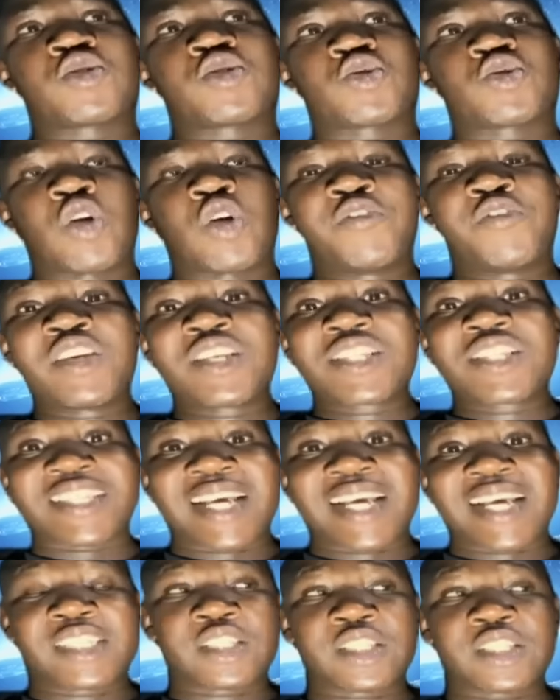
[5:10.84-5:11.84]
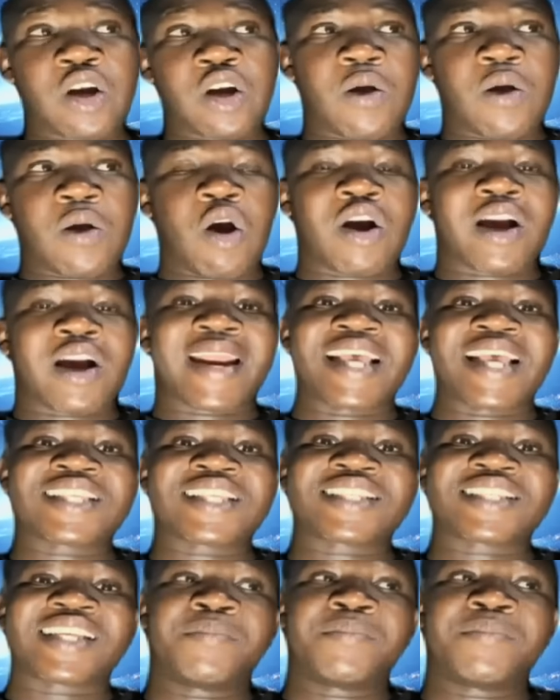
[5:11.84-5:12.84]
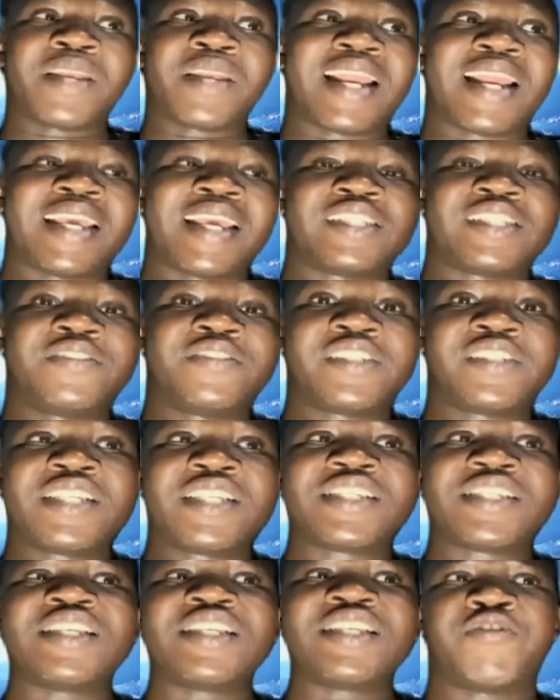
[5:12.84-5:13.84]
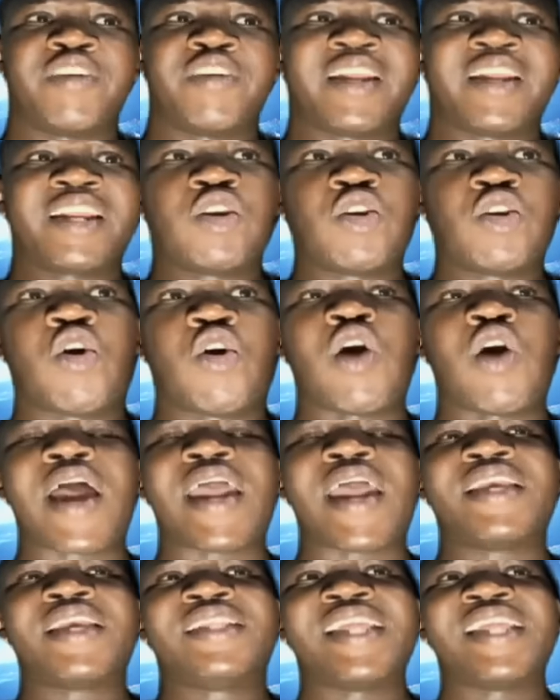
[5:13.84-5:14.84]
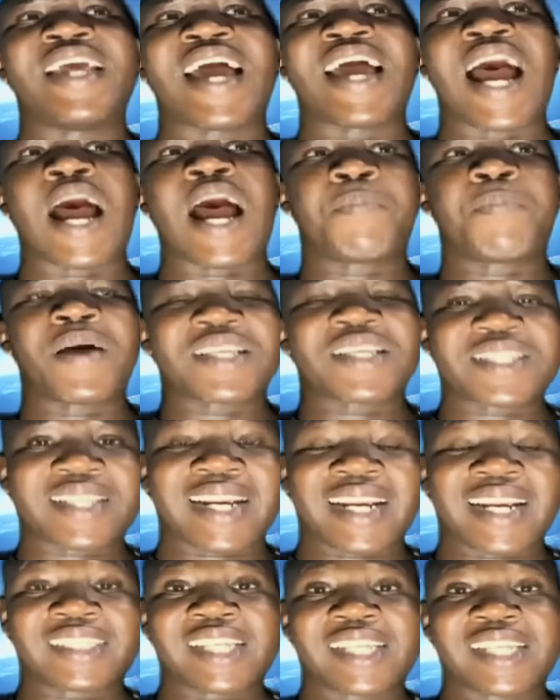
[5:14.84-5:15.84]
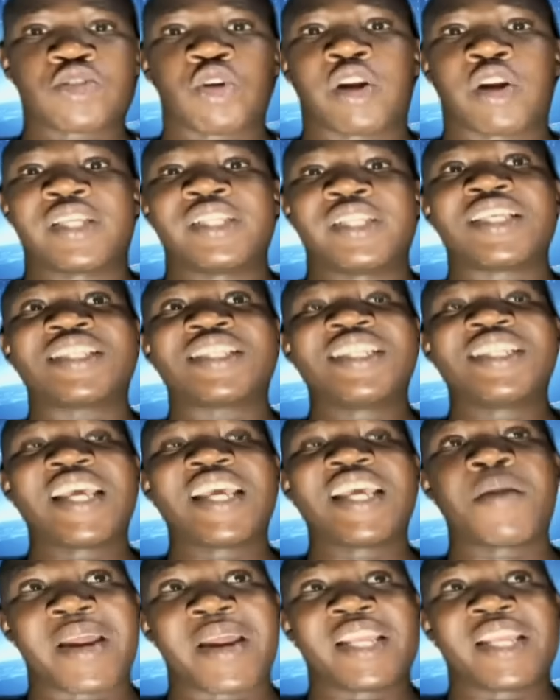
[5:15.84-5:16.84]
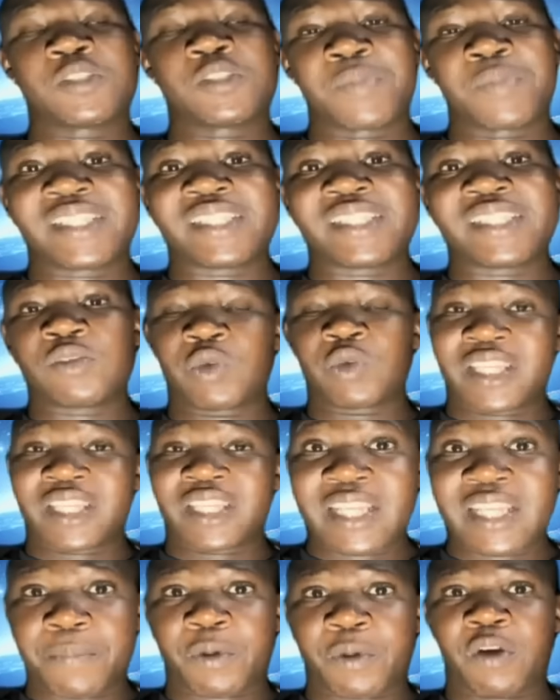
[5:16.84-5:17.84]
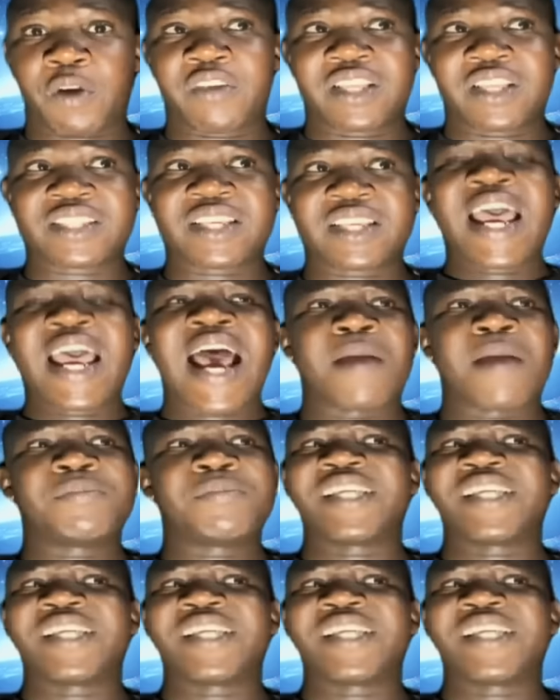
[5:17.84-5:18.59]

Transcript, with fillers: solving such organized criminal activities is very low in the upper structures or in the senior management within the province, I'm